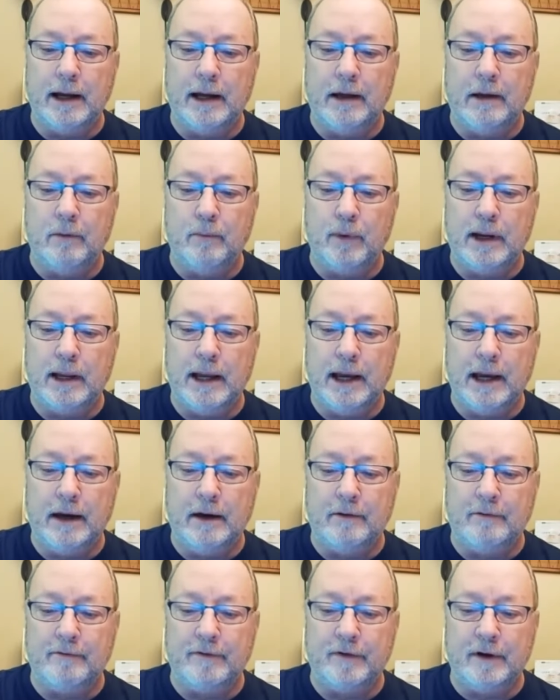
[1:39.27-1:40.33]
And we
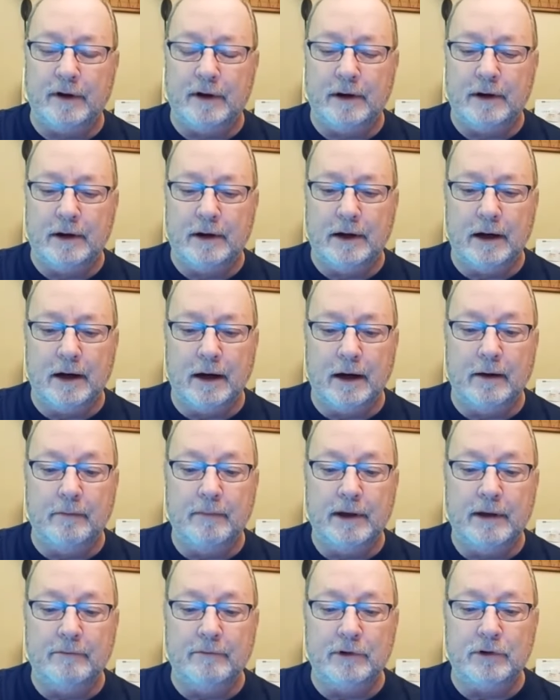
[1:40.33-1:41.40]
have
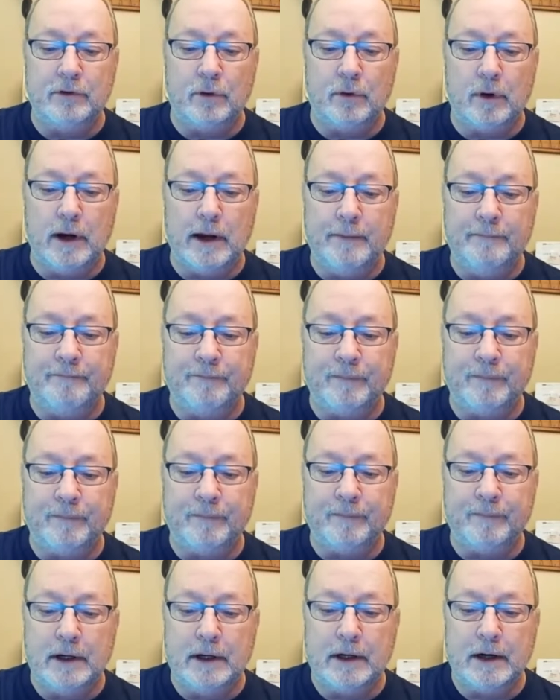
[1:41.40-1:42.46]
um, inventory
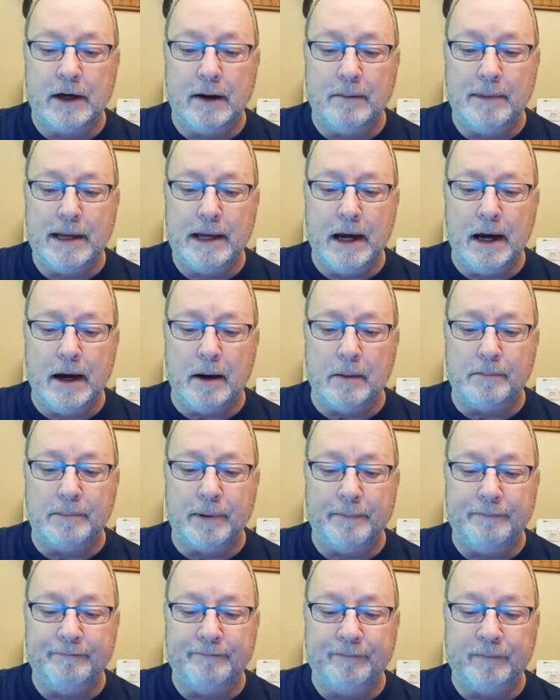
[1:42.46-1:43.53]
coming
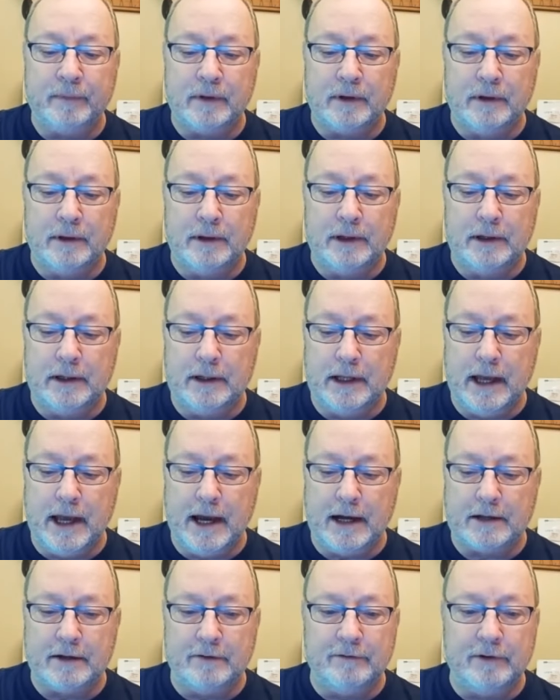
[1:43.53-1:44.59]
up in the
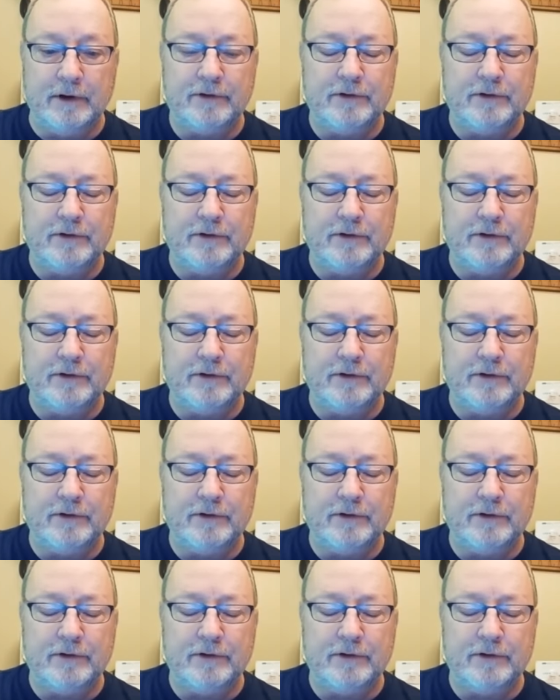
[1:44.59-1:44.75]
active